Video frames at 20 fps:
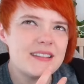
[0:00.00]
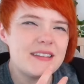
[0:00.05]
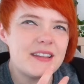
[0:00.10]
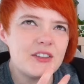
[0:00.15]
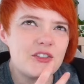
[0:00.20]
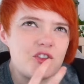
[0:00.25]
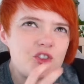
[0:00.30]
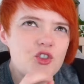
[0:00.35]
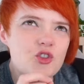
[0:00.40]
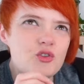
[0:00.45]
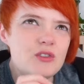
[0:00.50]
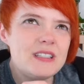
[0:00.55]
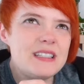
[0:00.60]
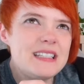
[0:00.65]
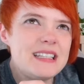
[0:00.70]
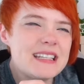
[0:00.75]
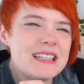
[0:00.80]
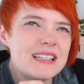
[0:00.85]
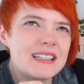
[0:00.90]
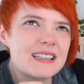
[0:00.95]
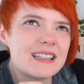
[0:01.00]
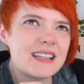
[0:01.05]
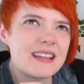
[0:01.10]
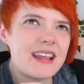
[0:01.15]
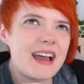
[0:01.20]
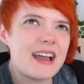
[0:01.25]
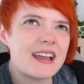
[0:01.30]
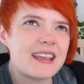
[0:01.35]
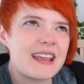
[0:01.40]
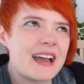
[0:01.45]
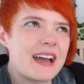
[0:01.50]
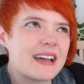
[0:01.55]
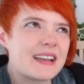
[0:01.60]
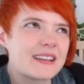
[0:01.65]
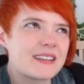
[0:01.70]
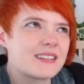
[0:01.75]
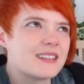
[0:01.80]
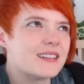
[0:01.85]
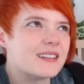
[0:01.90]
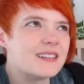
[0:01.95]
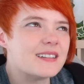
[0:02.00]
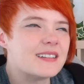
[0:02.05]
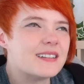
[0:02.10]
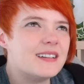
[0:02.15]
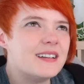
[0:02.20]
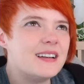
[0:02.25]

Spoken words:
that's uniquely that character.